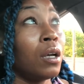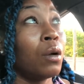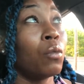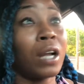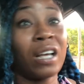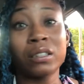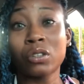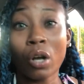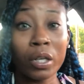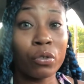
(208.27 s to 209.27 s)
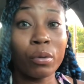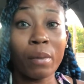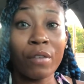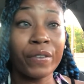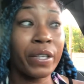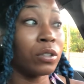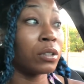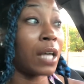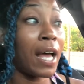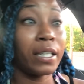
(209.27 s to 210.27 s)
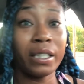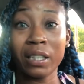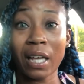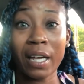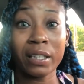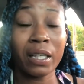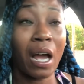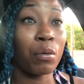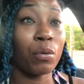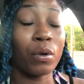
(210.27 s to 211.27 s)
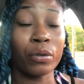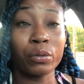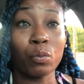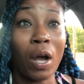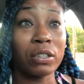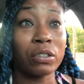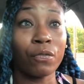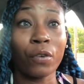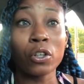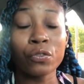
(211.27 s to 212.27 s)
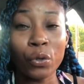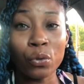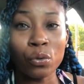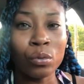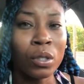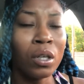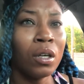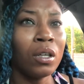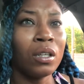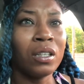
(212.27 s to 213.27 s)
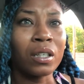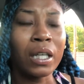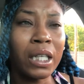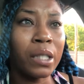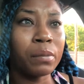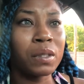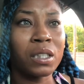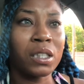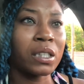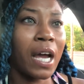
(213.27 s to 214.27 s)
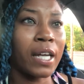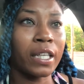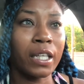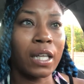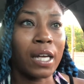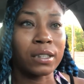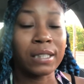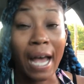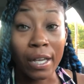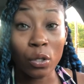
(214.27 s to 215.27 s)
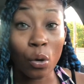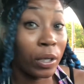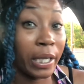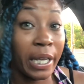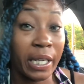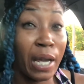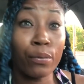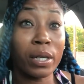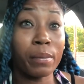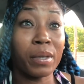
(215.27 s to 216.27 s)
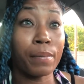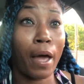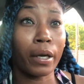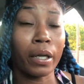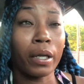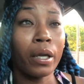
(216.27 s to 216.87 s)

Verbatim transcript: When I started on my videos, I did it like that. I would work, watch the first few little clips to just kind of get like a title on it, and that really be about it.